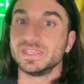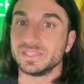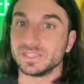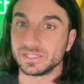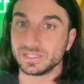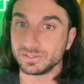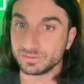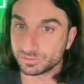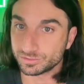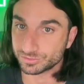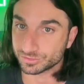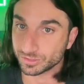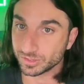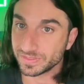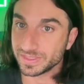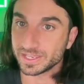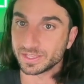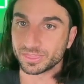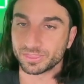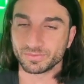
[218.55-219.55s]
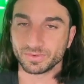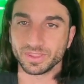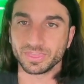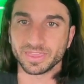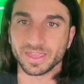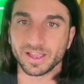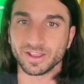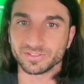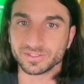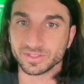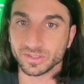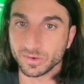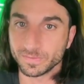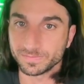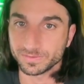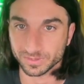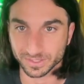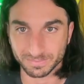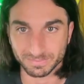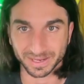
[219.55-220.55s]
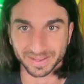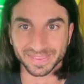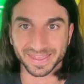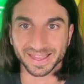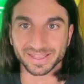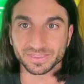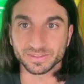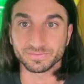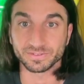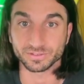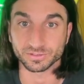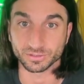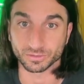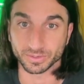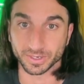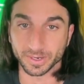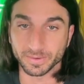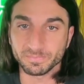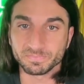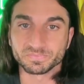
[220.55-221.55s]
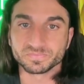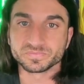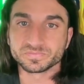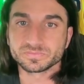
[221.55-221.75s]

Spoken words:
He should hit 3,000 hopefully by the end of his career.